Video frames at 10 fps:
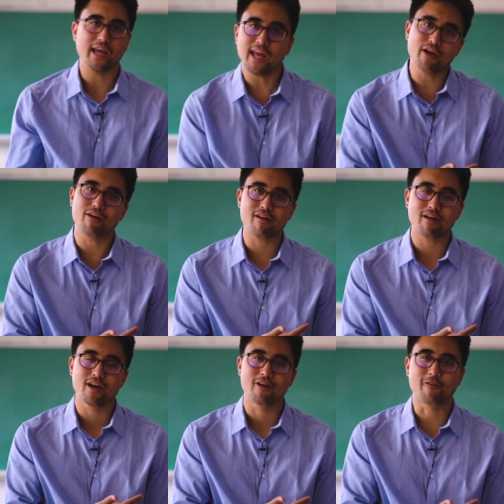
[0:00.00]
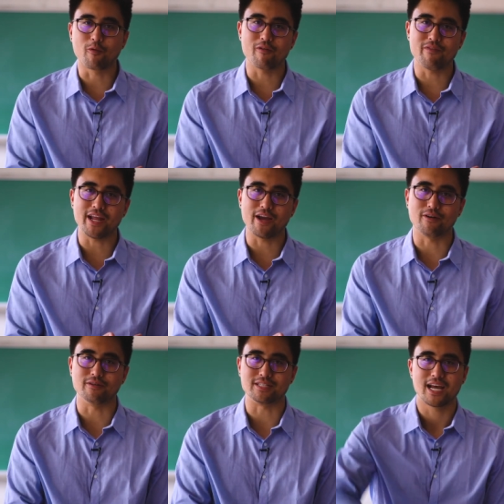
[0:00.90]
here for more
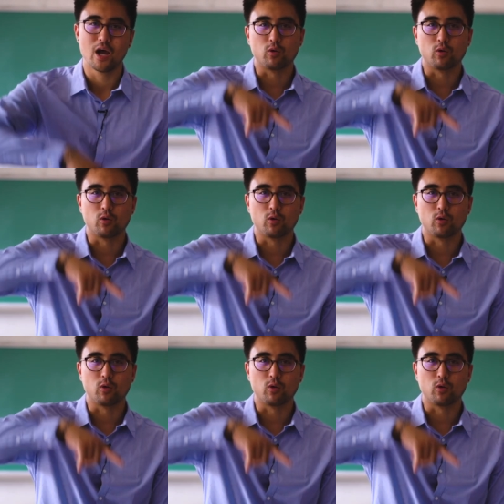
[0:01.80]
videos.